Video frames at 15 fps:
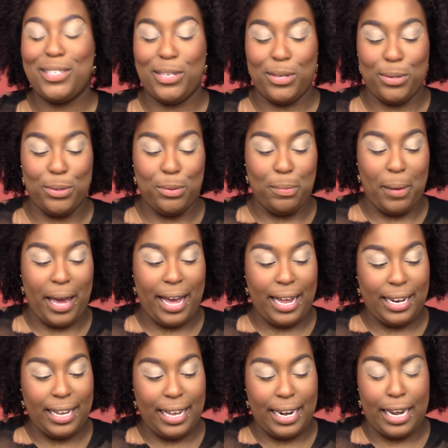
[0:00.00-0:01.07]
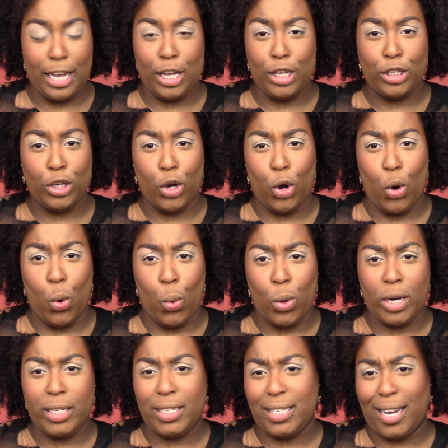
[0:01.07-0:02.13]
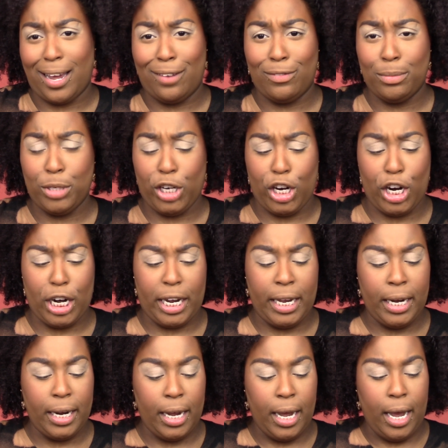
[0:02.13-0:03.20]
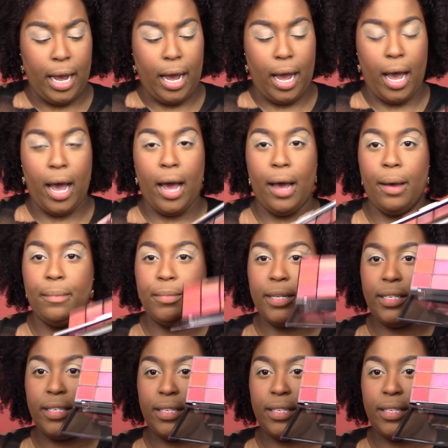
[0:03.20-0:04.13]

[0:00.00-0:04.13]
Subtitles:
2 palette. It's gorgeous. I got it from Target. This